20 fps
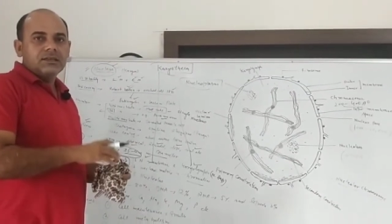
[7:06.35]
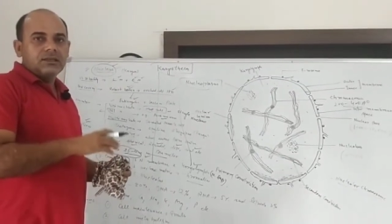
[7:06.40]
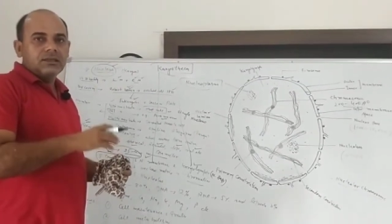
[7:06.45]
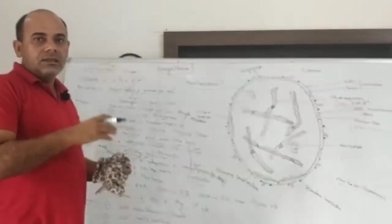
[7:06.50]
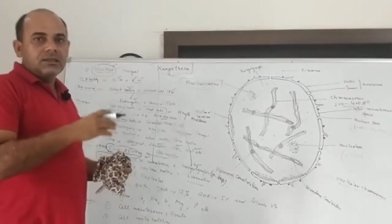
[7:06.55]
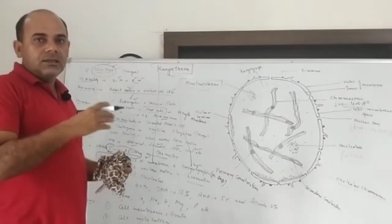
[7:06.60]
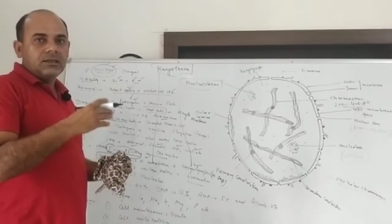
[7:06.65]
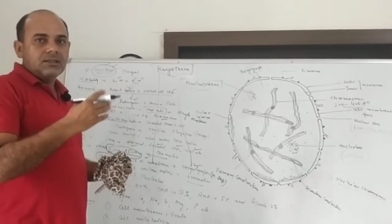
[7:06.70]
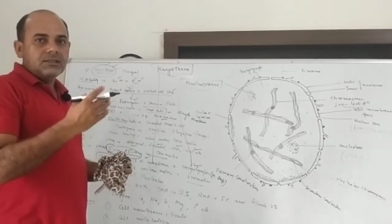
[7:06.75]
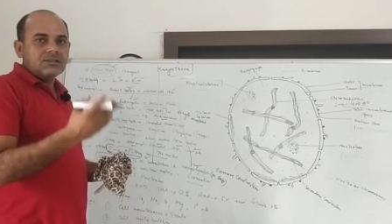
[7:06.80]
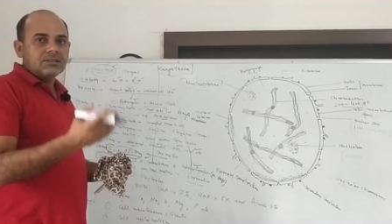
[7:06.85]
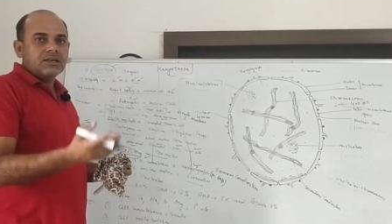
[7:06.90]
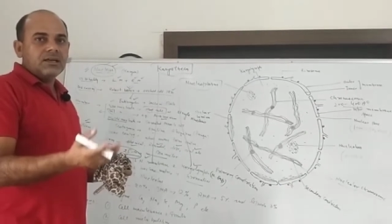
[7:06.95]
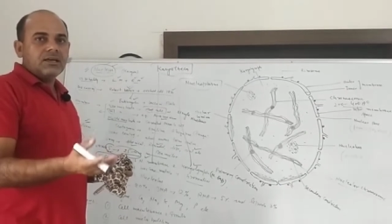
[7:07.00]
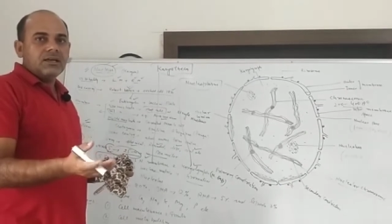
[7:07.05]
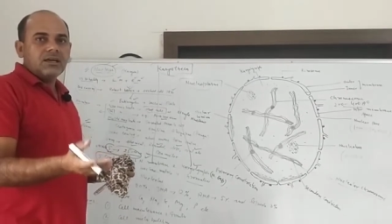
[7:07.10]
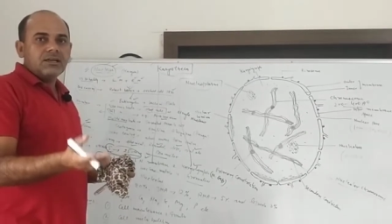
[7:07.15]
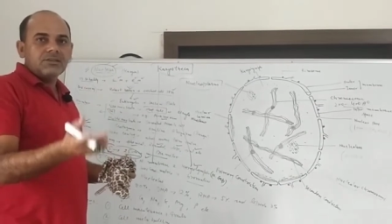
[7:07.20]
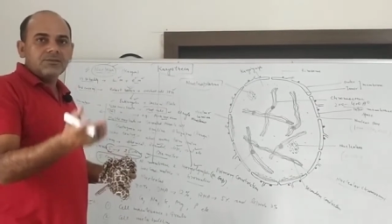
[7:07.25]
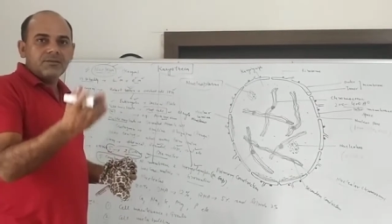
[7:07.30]

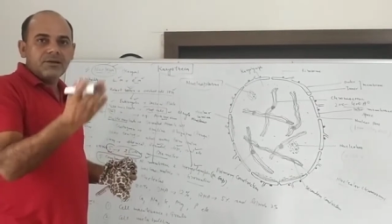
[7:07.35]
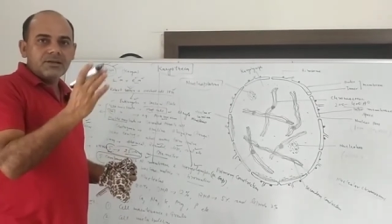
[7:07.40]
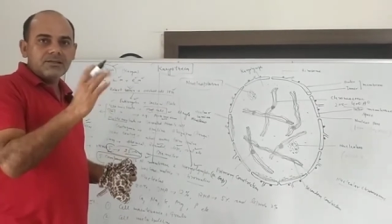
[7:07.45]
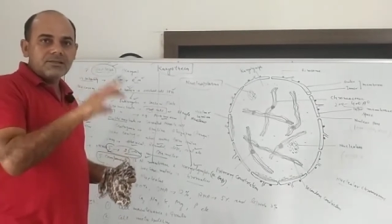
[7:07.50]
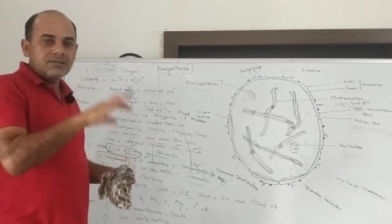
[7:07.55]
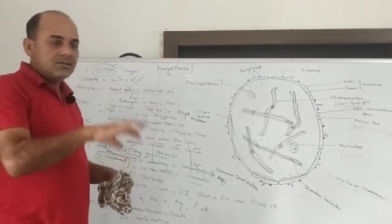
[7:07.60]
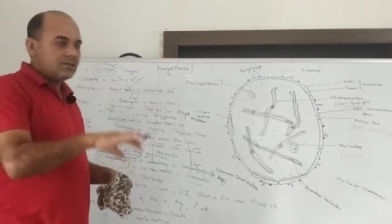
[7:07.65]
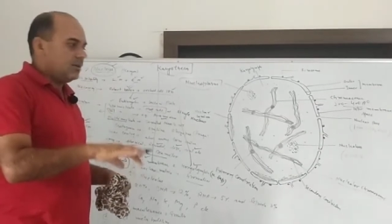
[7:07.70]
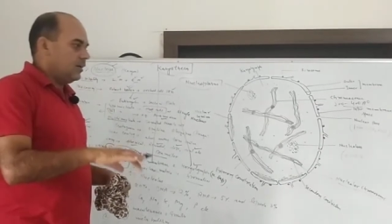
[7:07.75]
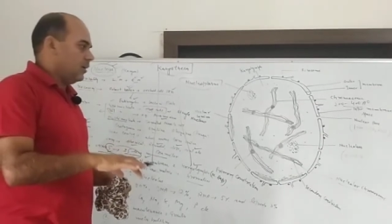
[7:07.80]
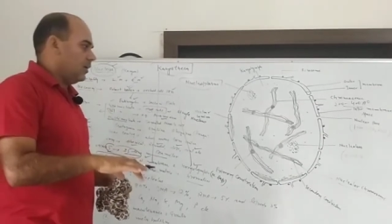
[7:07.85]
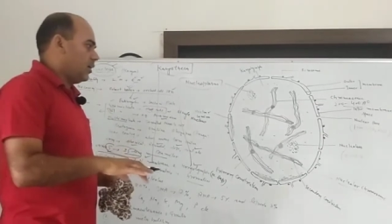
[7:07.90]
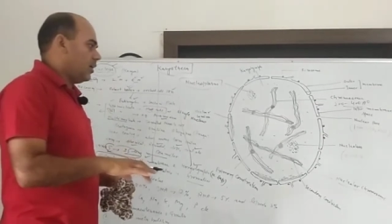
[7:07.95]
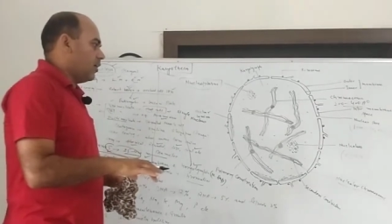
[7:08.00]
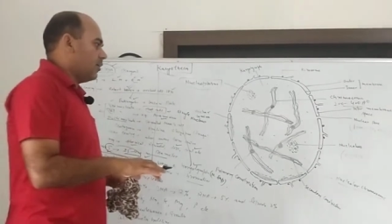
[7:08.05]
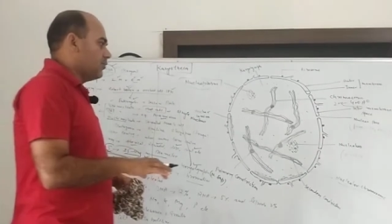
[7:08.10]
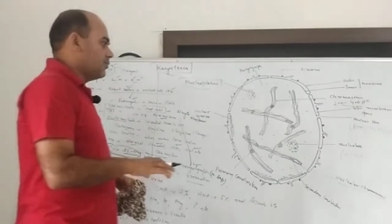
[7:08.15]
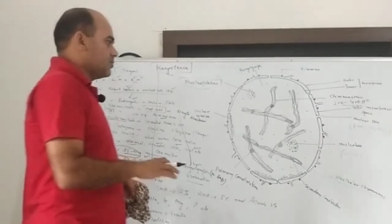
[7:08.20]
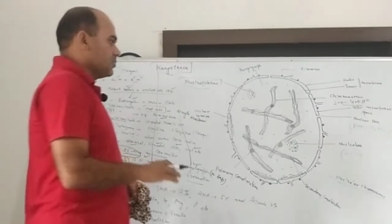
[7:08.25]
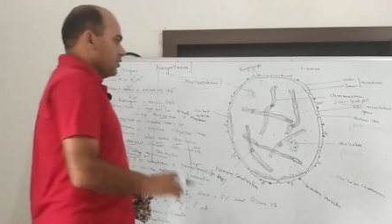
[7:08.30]
inside as well as
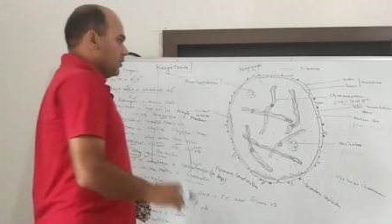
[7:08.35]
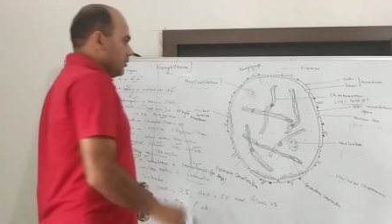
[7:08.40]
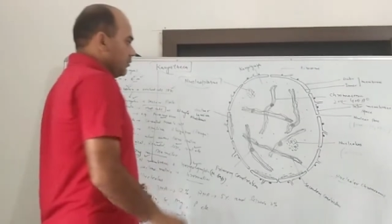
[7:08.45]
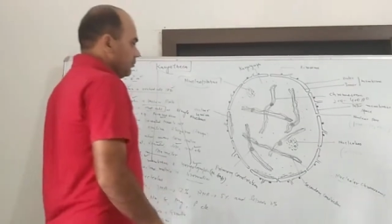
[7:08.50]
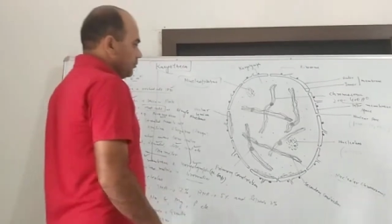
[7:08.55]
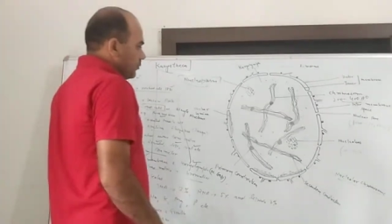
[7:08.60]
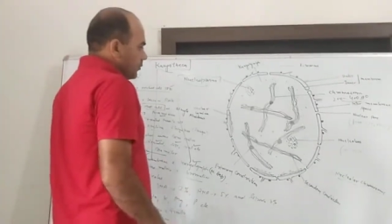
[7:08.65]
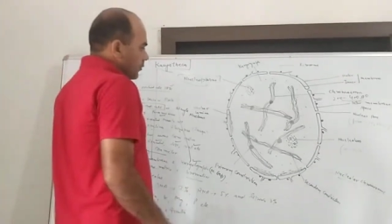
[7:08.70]
outside.